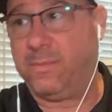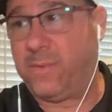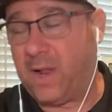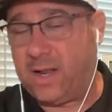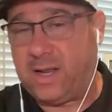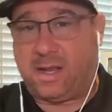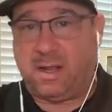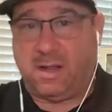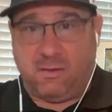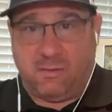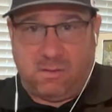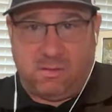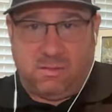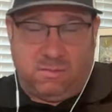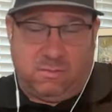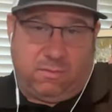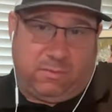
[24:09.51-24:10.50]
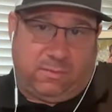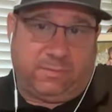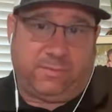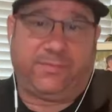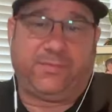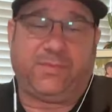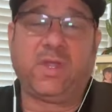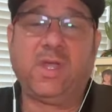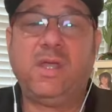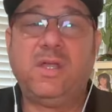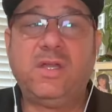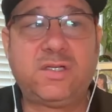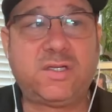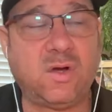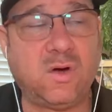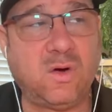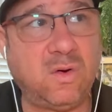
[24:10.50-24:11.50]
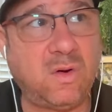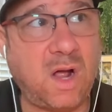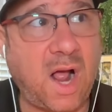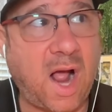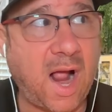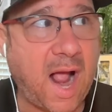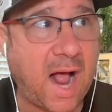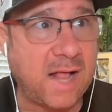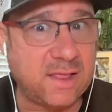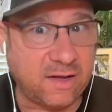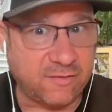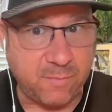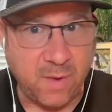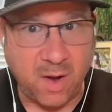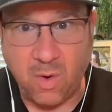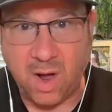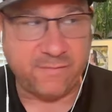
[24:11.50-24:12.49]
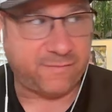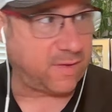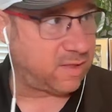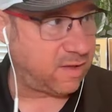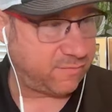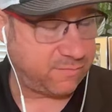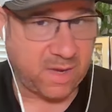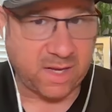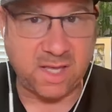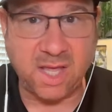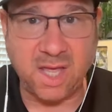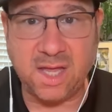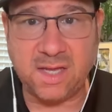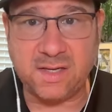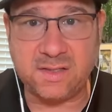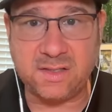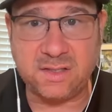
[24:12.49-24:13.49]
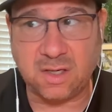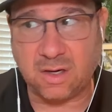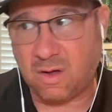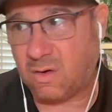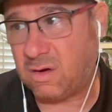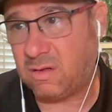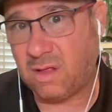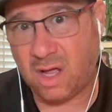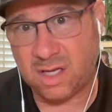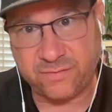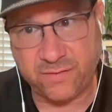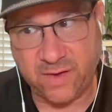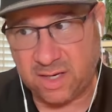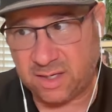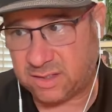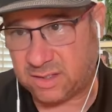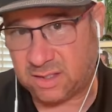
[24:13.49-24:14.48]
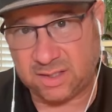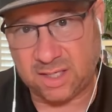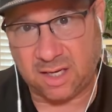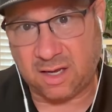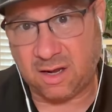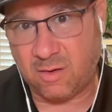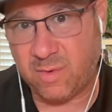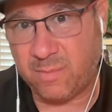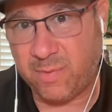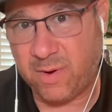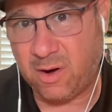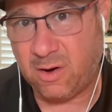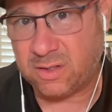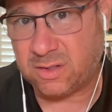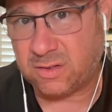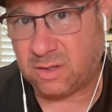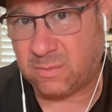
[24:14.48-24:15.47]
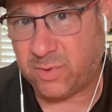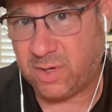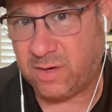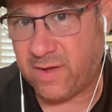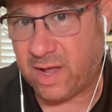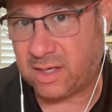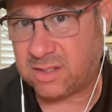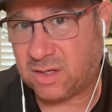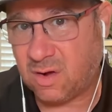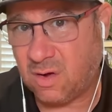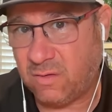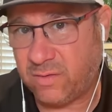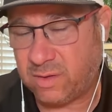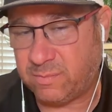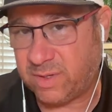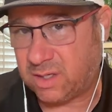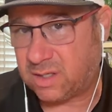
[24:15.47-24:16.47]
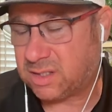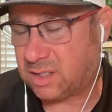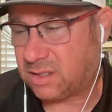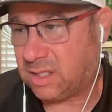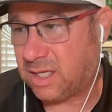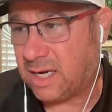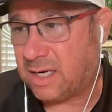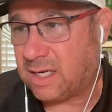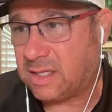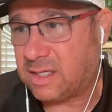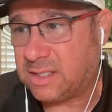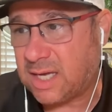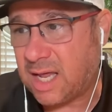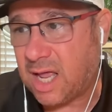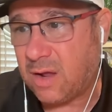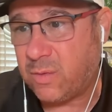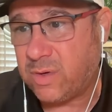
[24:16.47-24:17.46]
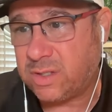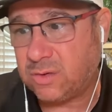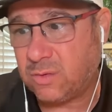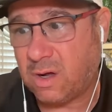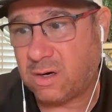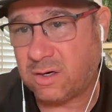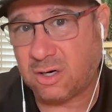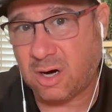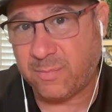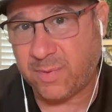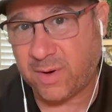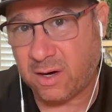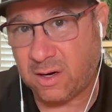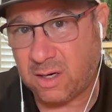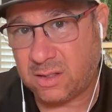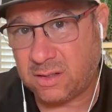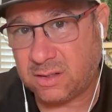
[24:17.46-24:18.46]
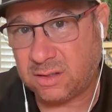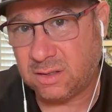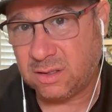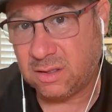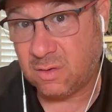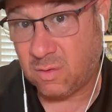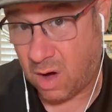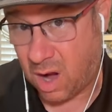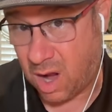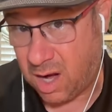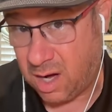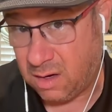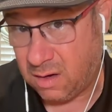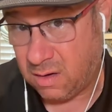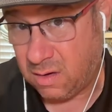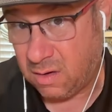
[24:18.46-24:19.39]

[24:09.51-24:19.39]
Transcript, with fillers: But so I left my wife. I left my kids to go to Las Vegas to take care of my parents during pre-vax COVID, because at the end of the day, we do honor our parents, right?